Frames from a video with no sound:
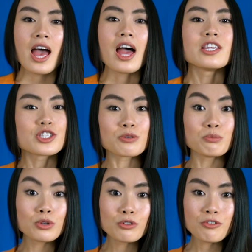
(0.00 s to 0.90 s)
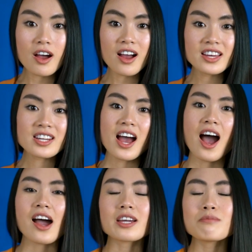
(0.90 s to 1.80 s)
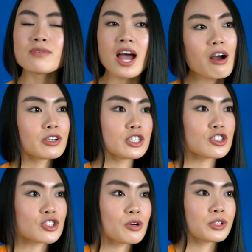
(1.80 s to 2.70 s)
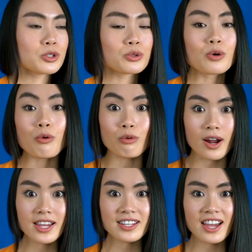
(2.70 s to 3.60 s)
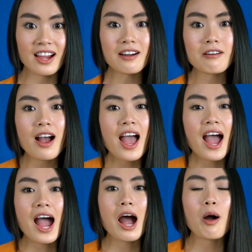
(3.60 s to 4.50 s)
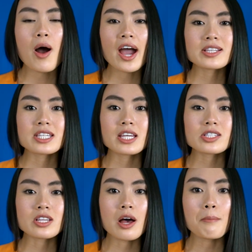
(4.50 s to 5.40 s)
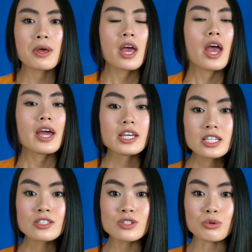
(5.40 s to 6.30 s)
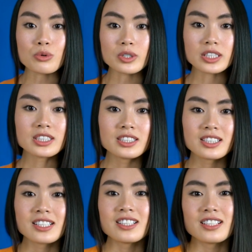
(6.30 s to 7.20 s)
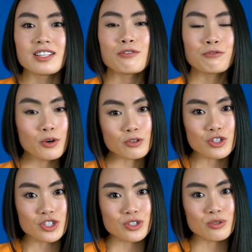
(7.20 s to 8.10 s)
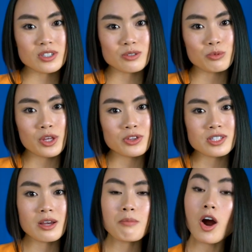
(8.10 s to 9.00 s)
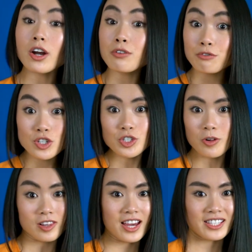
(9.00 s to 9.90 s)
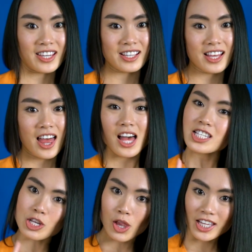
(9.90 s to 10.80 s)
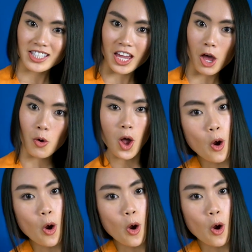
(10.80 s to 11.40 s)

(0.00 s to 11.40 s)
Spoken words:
And to move on, I am now gonna show you right now how I take some indoor photo shoots with some artificial lighting. So let's go.